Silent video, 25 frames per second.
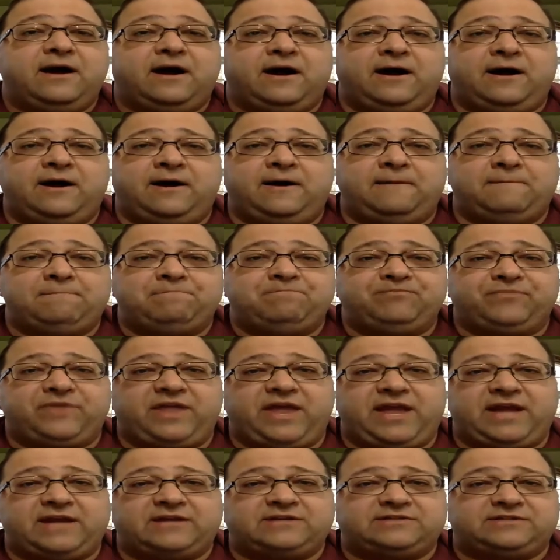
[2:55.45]
Um,
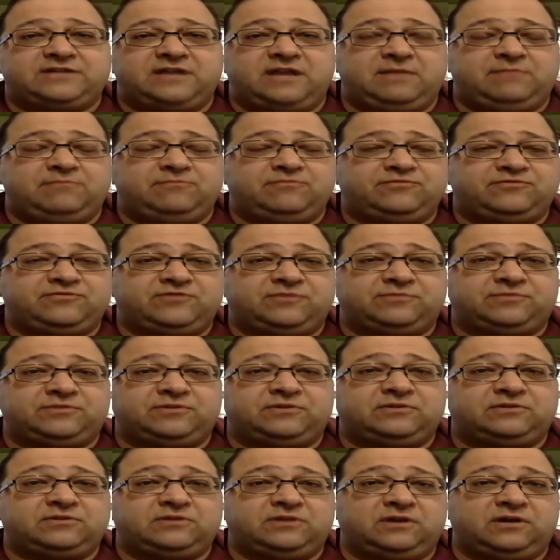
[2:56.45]
ask them
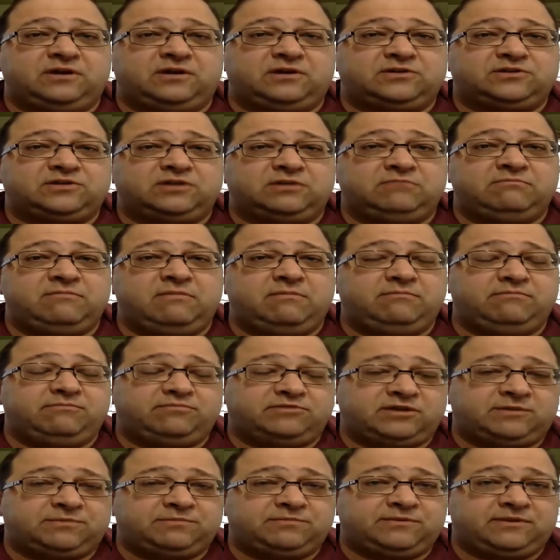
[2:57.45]
something to, uh, to
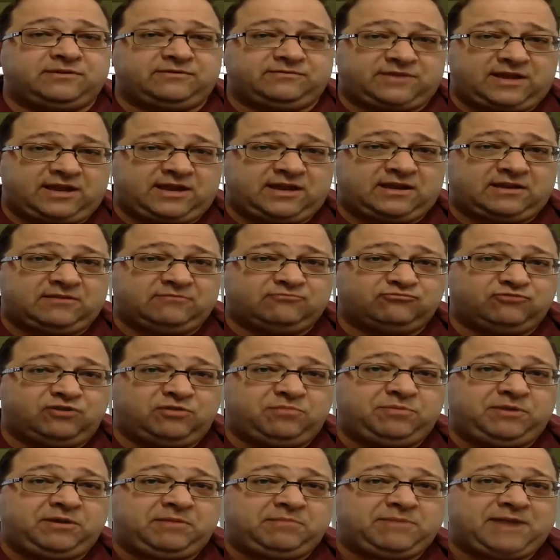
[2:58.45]
something that they can
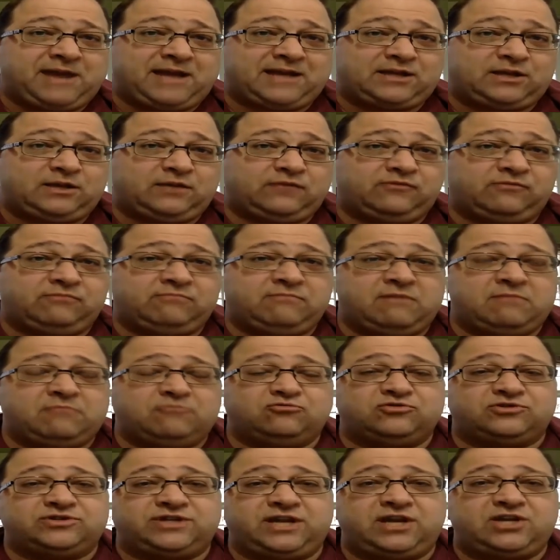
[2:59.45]
repeat back to you for
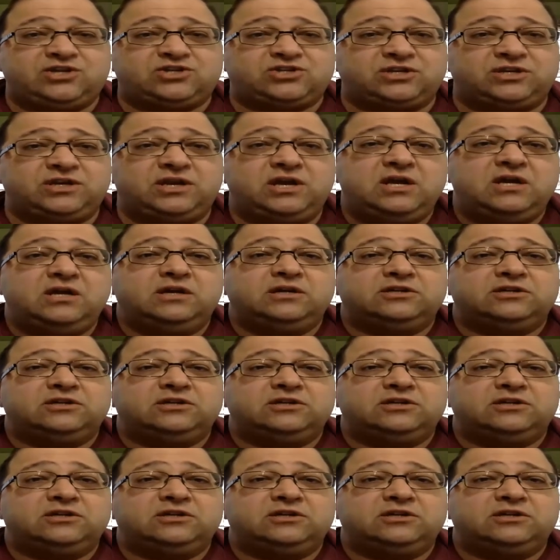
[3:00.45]
memorization,